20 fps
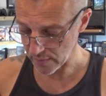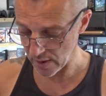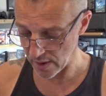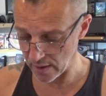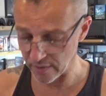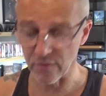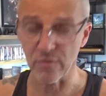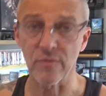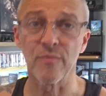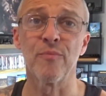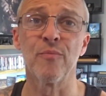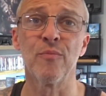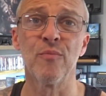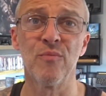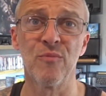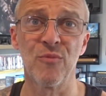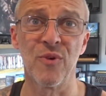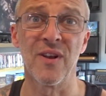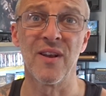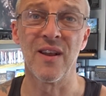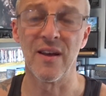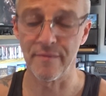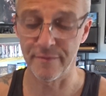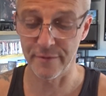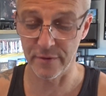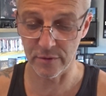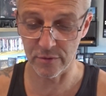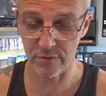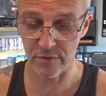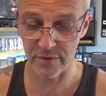That's what a line
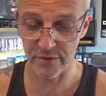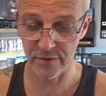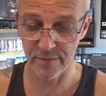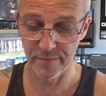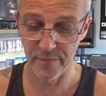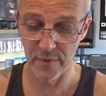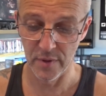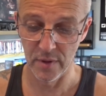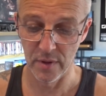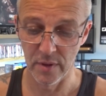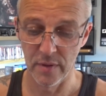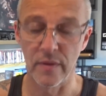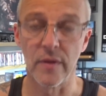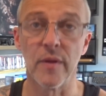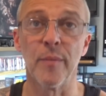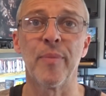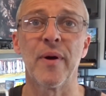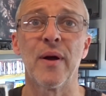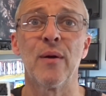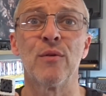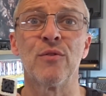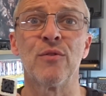filter is. And the power